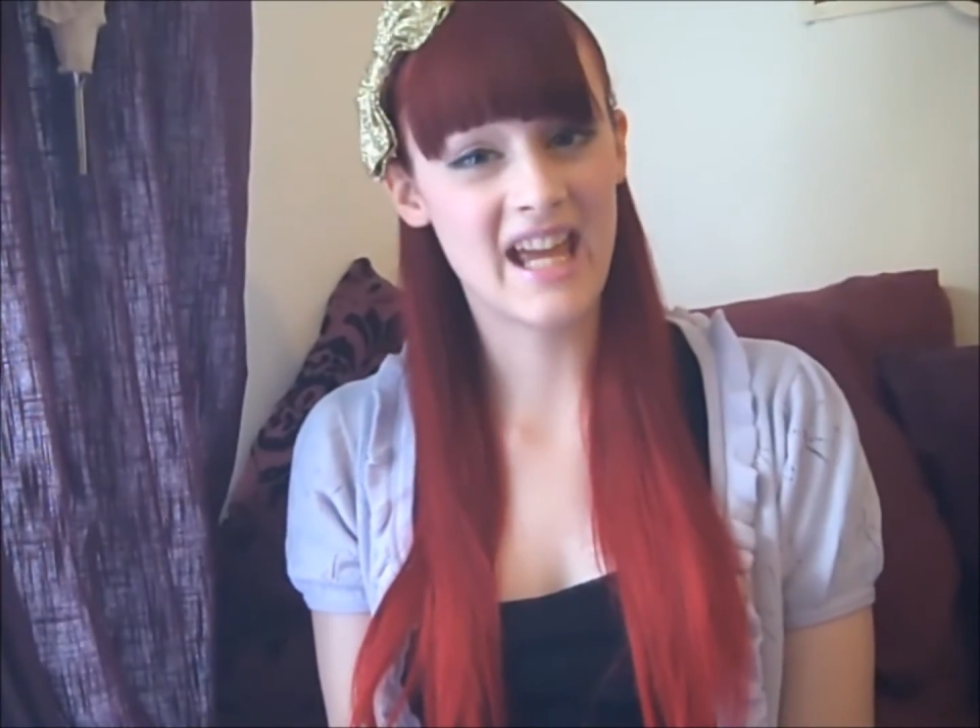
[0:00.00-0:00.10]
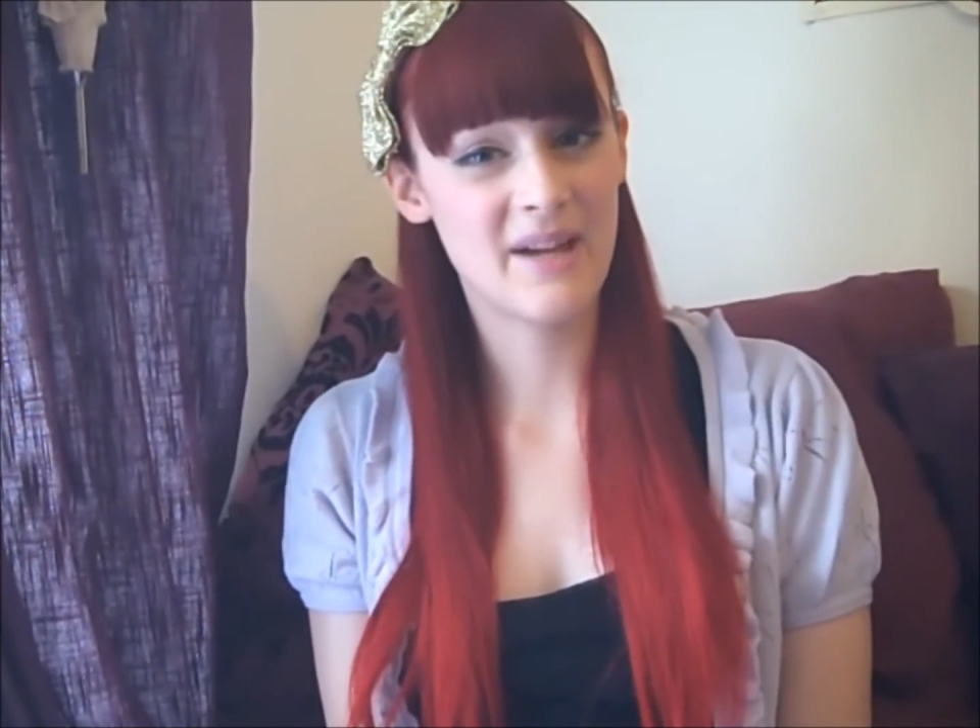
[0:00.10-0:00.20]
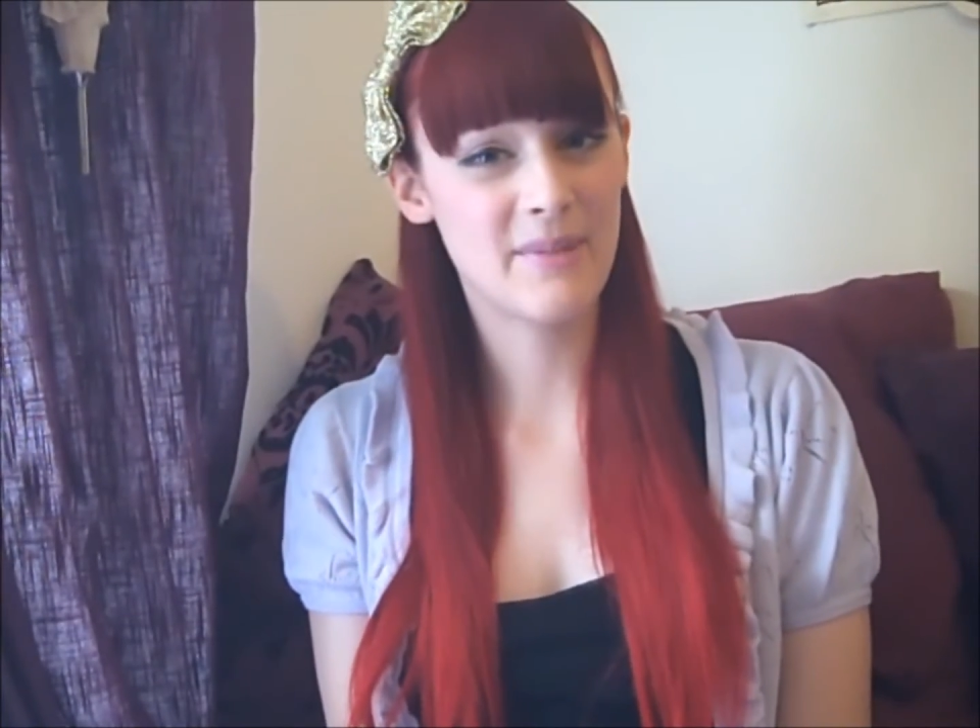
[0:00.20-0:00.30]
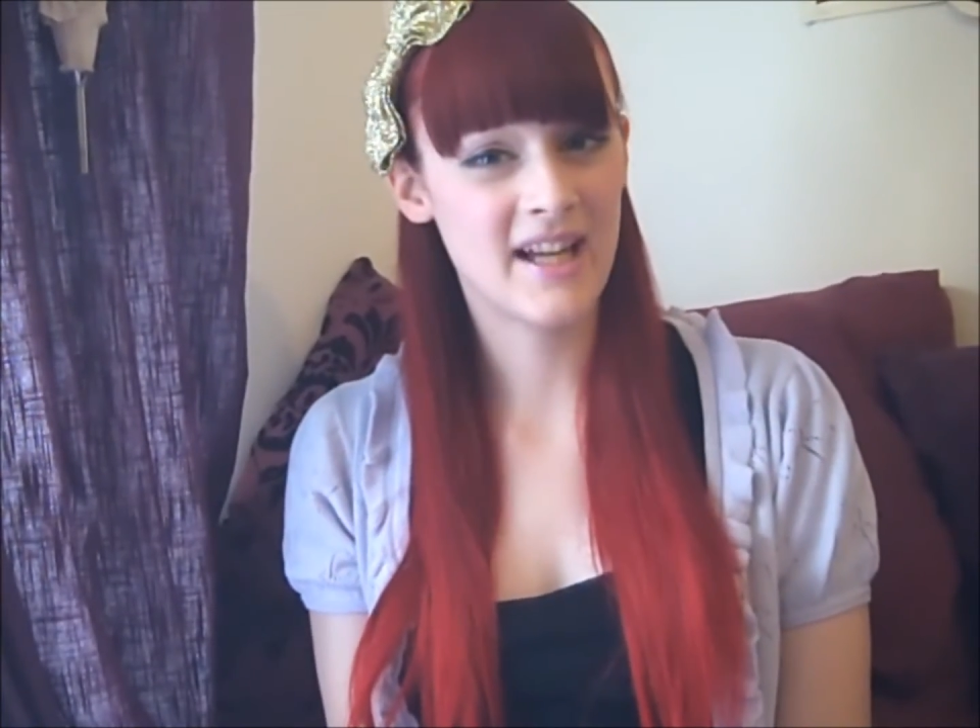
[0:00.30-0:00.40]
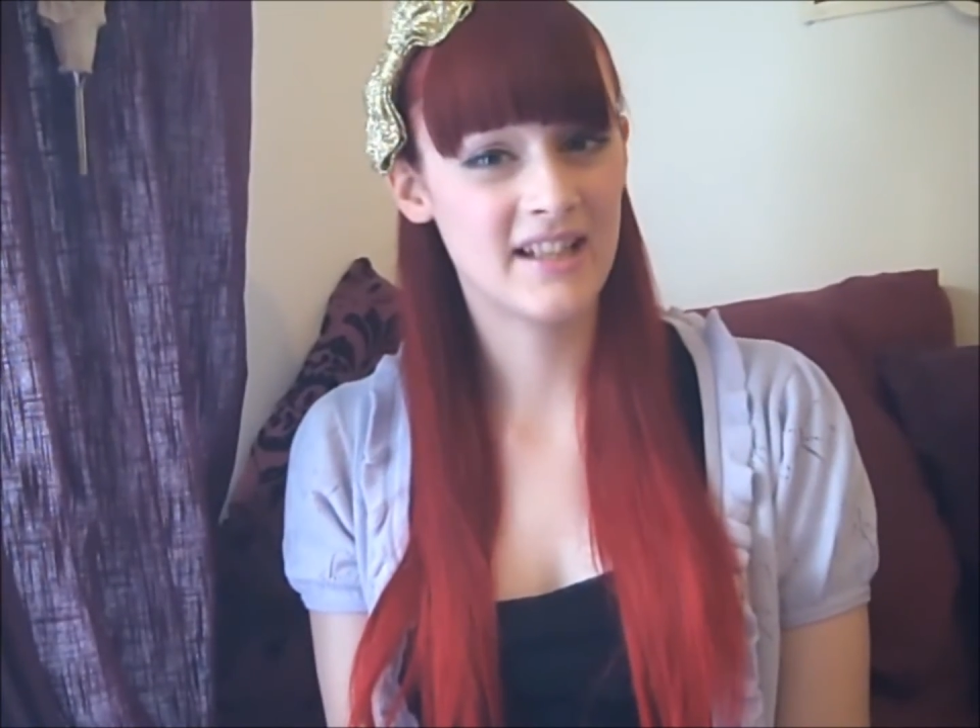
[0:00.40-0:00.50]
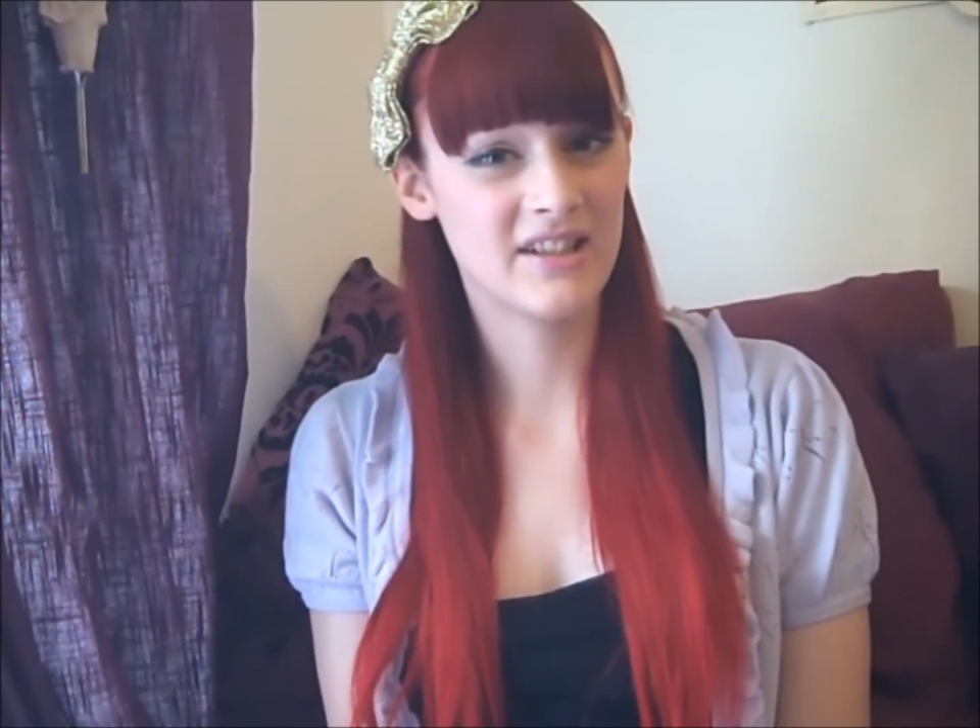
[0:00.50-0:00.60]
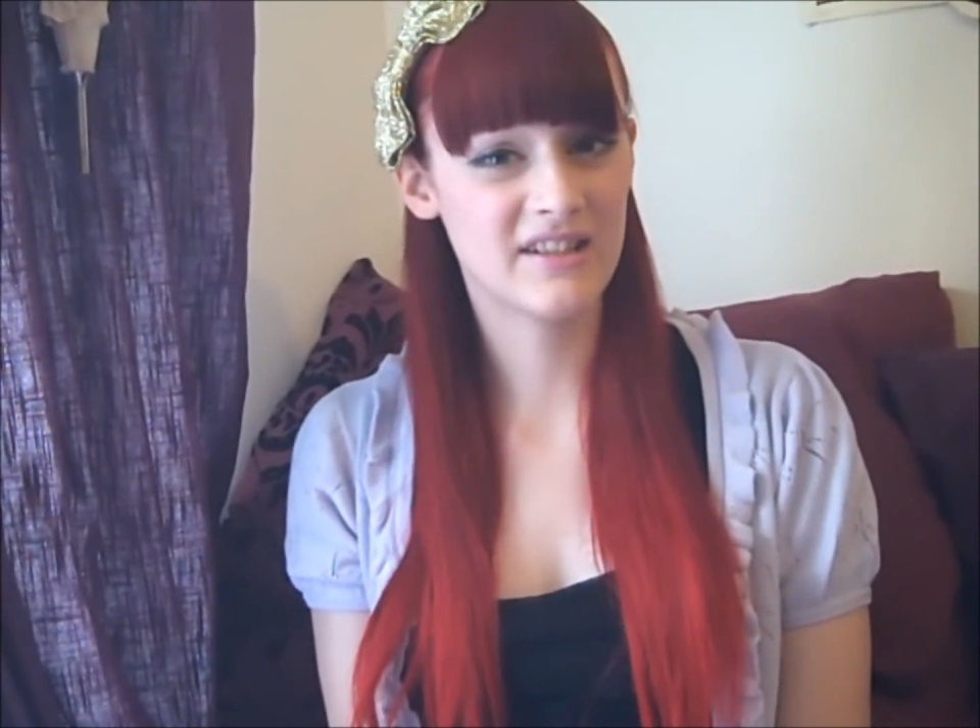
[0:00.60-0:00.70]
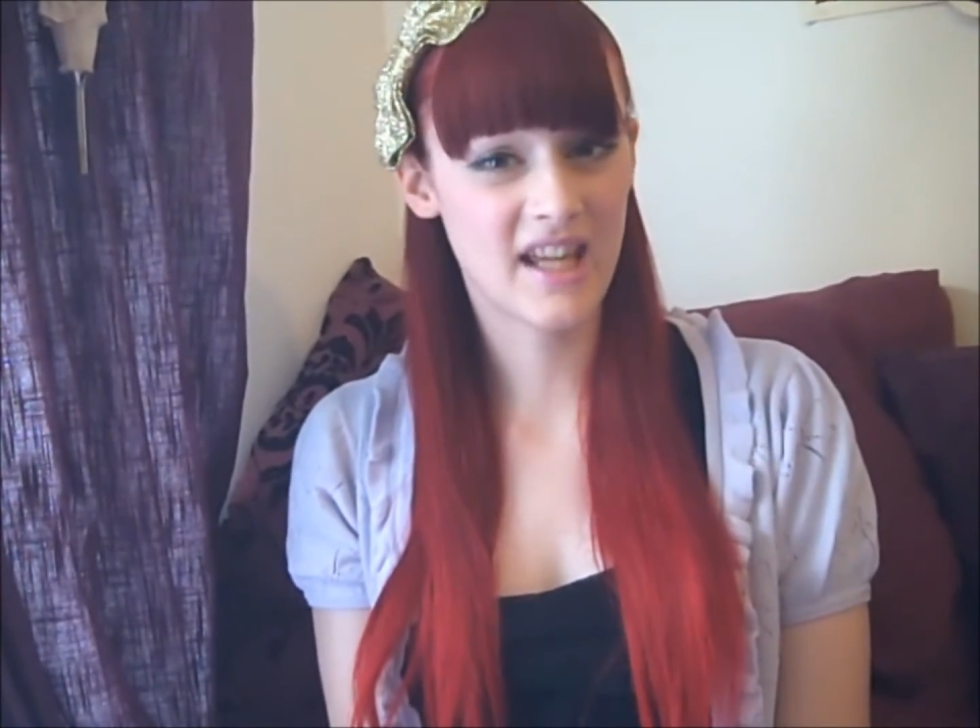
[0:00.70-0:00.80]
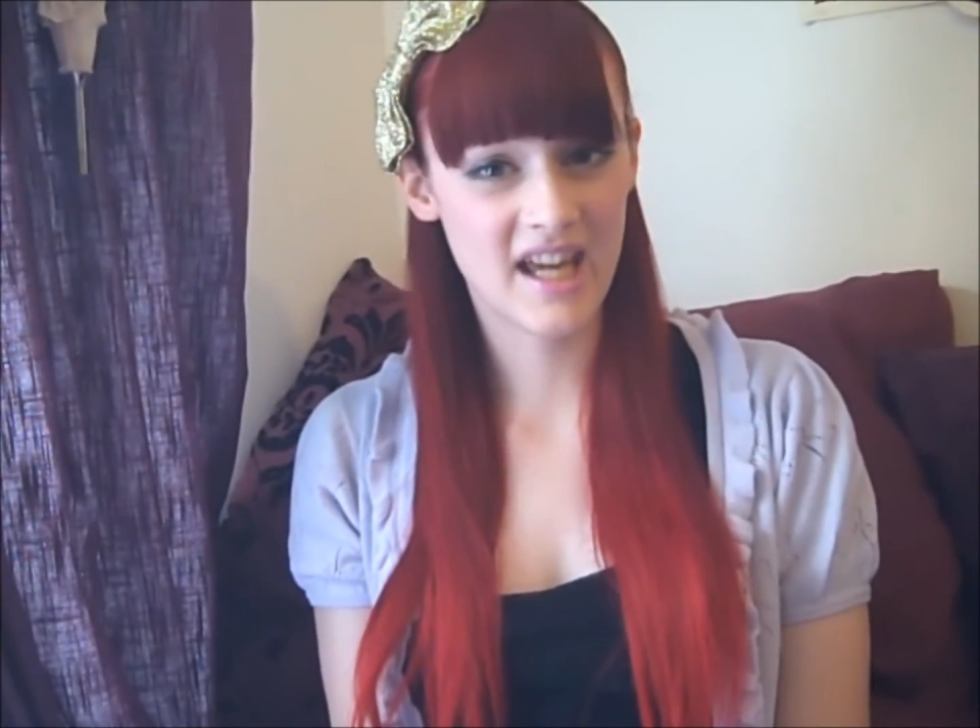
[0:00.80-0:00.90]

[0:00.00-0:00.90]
hair bands,